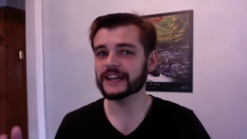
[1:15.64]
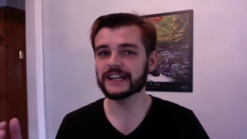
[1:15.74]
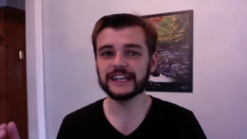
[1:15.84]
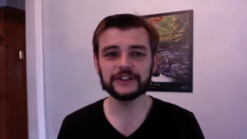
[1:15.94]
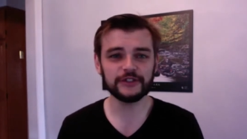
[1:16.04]
an
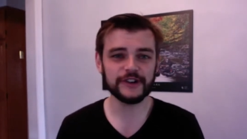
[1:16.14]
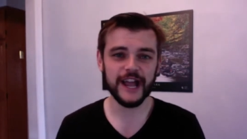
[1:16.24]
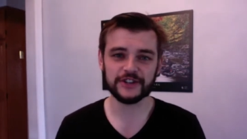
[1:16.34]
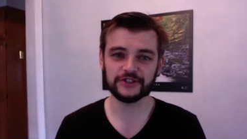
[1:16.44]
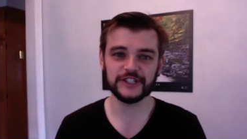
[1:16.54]

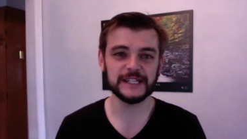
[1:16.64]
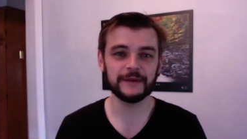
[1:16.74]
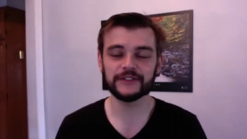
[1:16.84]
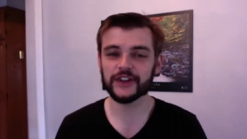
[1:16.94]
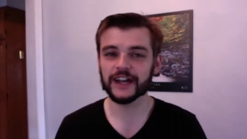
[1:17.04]
international team
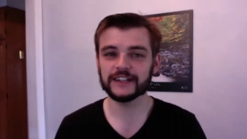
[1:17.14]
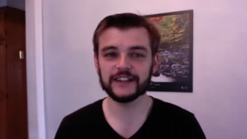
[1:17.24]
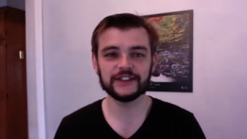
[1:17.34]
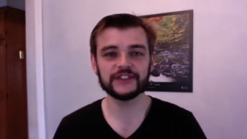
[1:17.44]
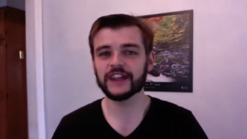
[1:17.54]
of
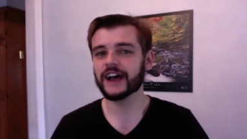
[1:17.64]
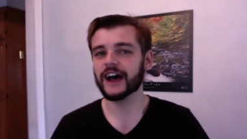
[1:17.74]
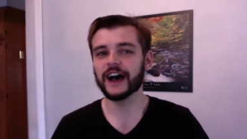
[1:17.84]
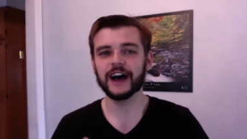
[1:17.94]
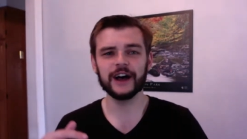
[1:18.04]
scientists,
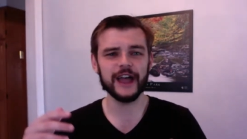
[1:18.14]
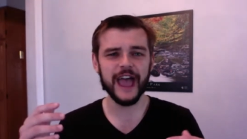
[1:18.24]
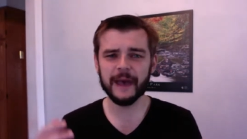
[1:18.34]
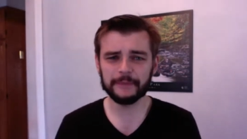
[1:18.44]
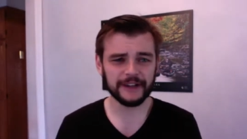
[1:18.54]
uh,
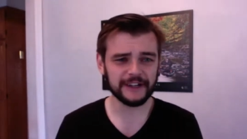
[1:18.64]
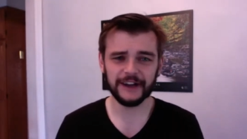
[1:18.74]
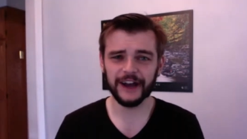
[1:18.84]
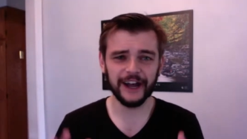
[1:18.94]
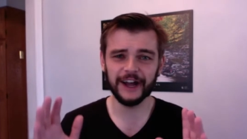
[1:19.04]
epic,
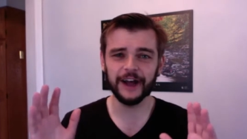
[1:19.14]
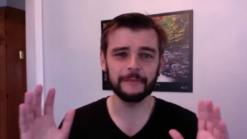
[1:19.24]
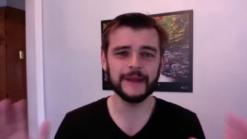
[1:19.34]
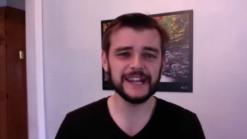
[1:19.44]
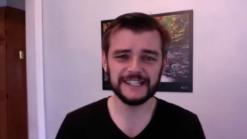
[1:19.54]
uh,
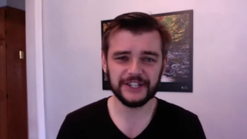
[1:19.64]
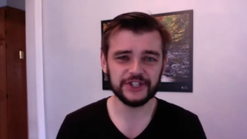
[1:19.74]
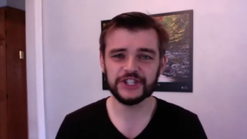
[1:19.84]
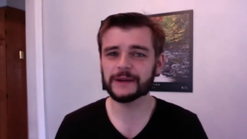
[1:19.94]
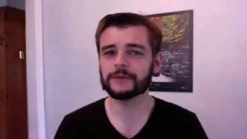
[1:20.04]
amazing
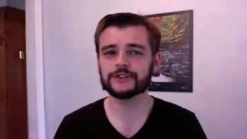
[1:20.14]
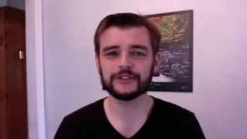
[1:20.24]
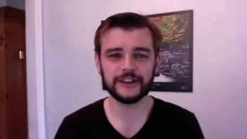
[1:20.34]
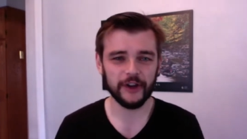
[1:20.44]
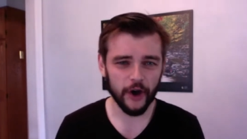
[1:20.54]
ship
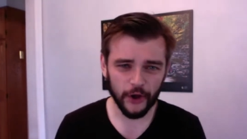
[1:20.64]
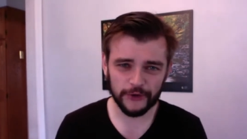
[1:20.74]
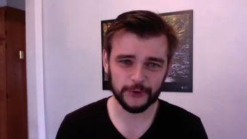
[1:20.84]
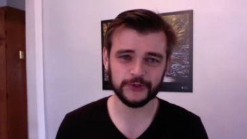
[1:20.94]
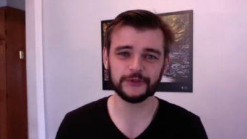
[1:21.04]
all
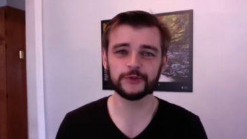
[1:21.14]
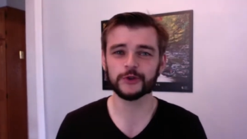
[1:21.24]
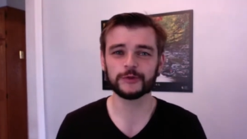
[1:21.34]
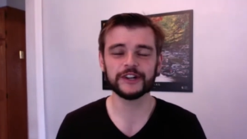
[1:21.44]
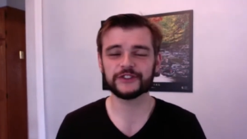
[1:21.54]
sorts of cool
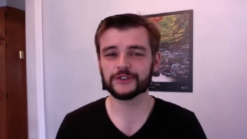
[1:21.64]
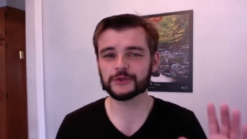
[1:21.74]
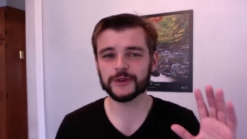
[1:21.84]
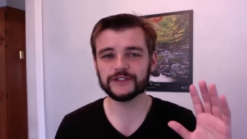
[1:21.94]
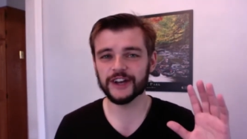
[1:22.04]
research.
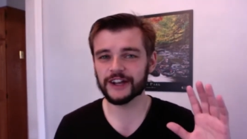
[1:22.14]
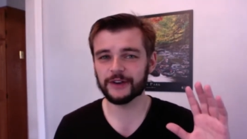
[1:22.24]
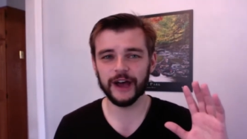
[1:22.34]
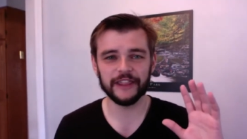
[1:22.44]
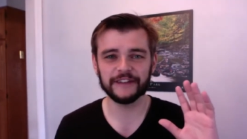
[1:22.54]
We've
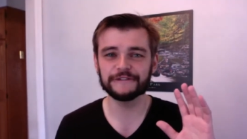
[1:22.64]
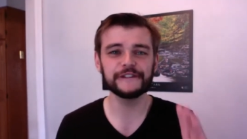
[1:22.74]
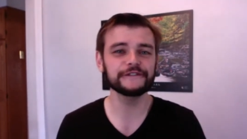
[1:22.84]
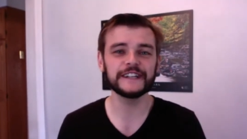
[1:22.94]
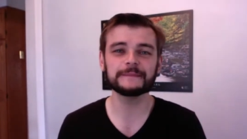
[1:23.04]
done, I think,
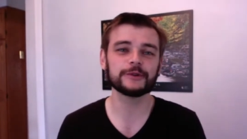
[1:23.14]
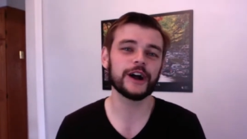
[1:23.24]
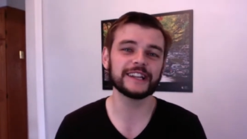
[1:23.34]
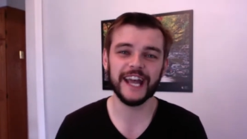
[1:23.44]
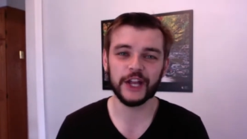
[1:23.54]
15
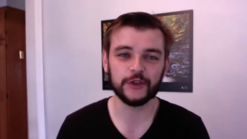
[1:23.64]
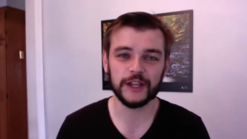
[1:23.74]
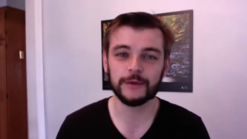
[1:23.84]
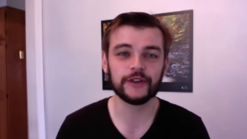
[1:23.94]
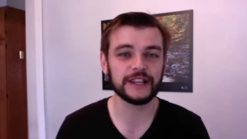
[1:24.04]
broadcasts of
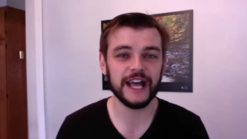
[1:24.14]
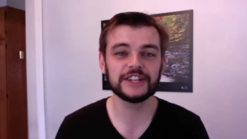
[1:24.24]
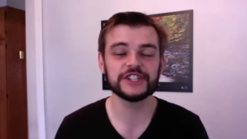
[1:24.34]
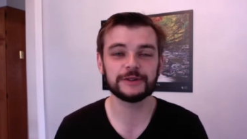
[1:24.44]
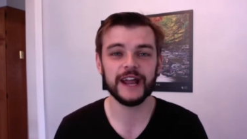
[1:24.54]
them over the
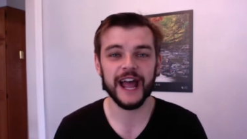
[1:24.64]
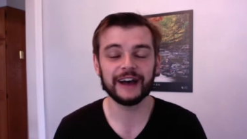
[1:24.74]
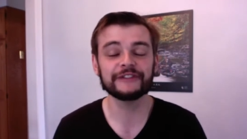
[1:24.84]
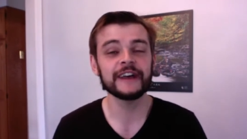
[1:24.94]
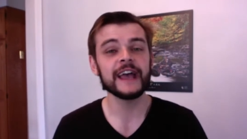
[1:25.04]
last year and a half.